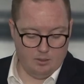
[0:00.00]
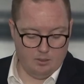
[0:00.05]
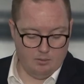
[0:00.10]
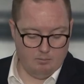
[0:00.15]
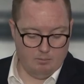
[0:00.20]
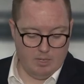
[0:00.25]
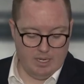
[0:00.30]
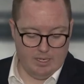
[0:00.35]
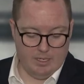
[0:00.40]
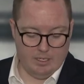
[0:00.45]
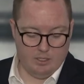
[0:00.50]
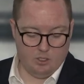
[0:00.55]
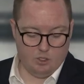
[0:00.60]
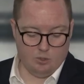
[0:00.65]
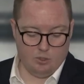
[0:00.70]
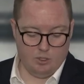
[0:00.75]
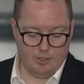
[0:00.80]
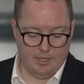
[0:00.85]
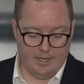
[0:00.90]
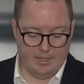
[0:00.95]
making
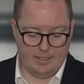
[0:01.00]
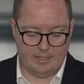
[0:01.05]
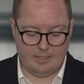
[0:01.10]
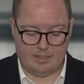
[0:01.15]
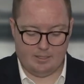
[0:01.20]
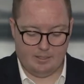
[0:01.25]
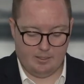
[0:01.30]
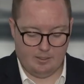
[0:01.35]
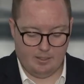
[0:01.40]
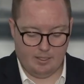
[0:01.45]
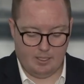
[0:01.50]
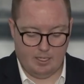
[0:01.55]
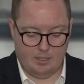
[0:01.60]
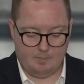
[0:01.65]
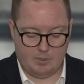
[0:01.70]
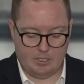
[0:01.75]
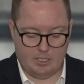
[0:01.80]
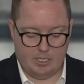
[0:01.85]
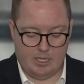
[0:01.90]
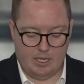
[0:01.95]
sure that it's
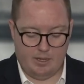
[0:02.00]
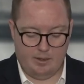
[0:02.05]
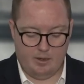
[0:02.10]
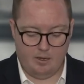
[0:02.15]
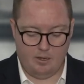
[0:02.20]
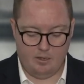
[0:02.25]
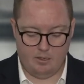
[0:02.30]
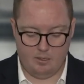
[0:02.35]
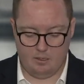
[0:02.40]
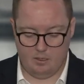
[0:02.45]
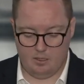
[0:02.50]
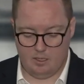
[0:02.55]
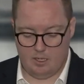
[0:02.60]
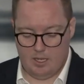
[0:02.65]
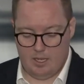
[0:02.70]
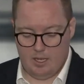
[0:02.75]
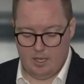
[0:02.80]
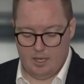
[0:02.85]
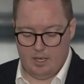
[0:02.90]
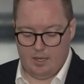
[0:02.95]
clipped together,
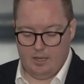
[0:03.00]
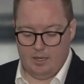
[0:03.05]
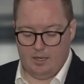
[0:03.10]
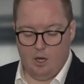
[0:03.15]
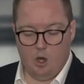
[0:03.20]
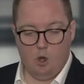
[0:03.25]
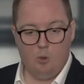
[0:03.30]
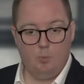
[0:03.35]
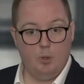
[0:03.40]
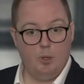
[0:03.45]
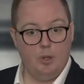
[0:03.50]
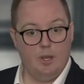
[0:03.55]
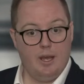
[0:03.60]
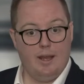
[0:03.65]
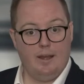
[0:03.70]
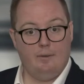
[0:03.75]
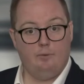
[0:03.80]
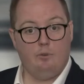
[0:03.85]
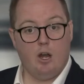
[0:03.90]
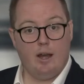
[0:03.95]
and then open
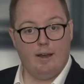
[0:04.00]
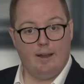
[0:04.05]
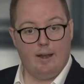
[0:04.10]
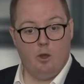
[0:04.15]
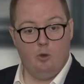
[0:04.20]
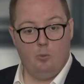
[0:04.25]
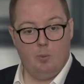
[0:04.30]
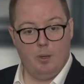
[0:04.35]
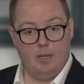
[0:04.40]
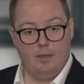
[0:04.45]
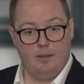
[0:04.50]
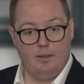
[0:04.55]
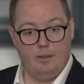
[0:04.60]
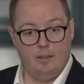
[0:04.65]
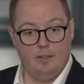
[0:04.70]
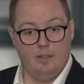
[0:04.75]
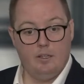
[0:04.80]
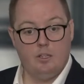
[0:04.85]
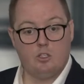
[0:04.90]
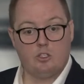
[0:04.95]
that right open
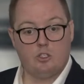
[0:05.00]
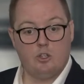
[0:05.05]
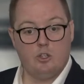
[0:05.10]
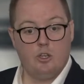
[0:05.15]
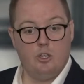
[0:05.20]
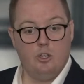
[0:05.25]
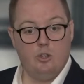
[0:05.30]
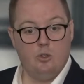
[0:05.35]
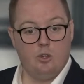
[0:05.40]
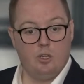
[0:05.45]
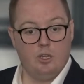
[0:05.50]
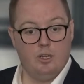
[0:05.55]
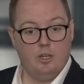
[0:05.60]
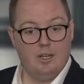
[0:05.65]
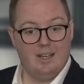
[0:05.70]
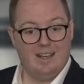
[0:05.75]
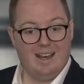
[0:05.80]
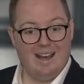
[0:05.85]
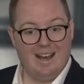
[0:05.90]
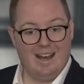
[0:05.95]
so that you
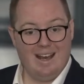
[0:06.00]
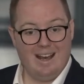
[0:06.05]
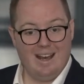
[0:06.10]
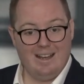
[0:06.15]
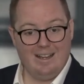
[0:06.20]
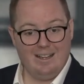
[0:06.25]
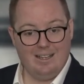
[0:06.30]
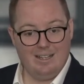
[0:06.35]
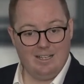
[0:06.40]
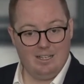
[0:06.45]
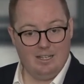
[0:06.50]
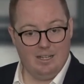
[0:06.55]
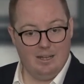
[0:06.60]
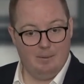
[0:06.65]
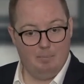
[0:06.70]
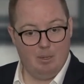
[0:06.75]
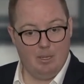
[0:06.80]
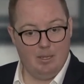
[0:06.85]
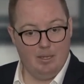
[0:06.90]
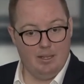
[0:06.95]
can
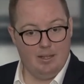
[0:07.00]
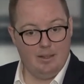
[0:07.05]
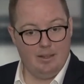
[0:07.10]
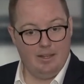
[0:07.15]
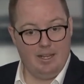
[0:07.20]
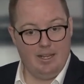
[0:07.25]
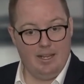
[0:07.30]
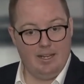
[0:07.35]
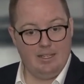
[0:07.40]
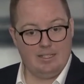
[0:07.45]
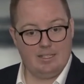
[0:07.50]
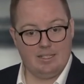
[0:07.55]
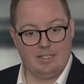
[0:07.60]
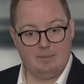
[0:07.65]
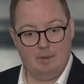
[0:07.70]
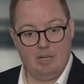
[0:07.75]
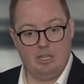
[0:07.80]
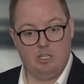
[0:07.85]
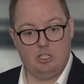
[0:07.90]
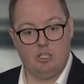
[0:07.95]
unclip the head
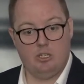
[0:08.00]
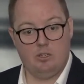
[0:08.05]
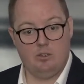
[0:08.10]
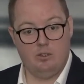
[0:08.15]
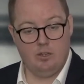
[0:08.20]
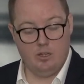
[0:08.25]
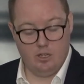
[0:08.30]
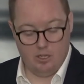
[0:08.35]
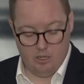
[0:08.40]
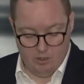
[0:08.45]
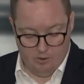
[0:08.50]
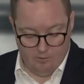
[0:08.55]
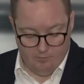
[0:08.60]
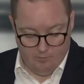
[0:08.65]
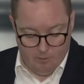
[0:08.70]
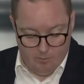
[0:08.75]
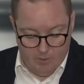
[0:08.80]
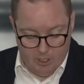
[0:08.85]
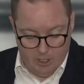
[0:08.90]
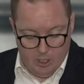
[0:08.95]
suspension
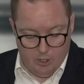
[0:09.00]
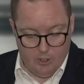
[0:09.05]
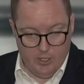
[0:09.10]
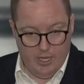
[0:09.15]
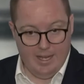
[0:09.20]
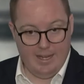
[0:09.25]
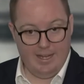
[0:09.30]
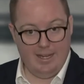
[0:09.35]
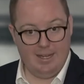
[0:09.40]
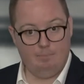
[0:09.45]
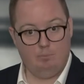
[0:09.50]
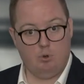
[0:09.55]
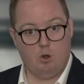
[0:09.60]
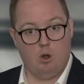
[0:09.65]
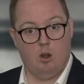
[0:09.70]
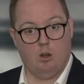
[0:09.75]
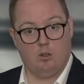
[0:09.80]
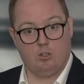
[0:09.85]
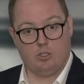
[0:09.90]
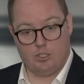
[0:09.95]
from the locating
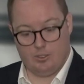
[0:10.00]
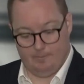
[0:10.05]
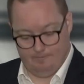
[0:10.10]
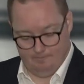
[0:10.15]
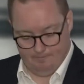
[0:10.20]
prongs.